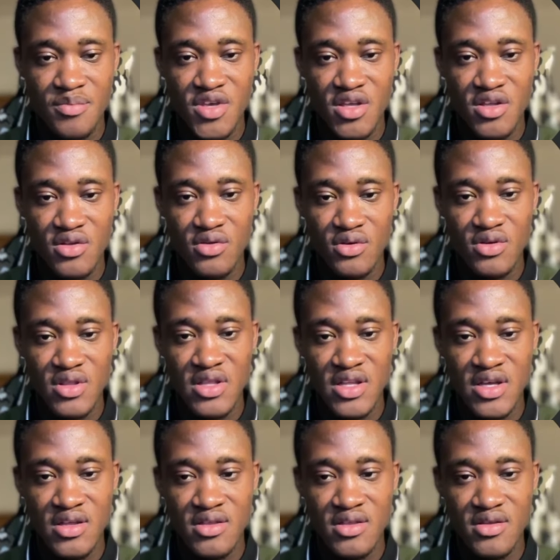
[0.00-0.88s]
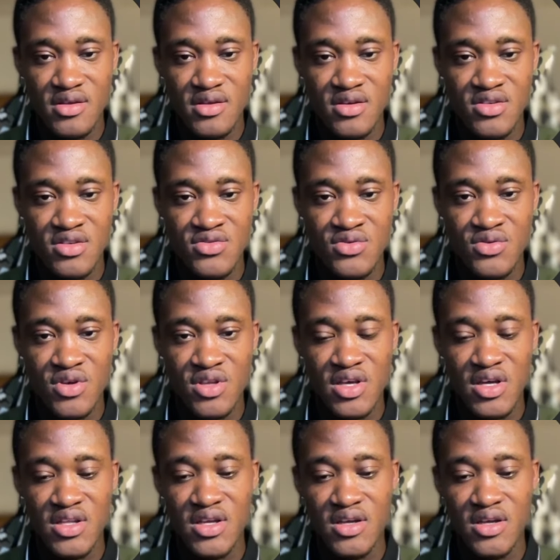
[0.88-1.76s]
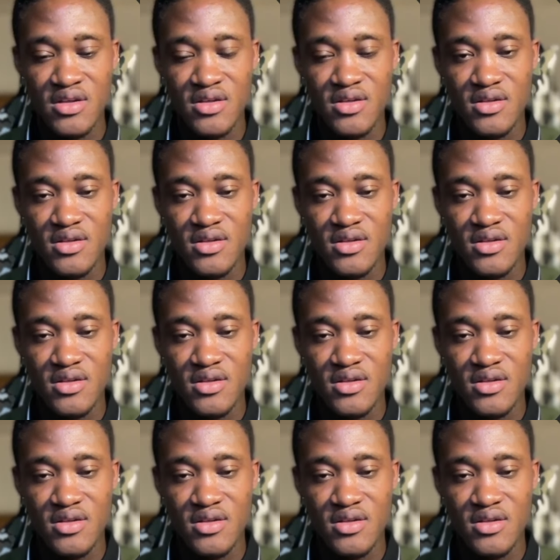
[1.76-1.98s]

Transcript: dot length is greater than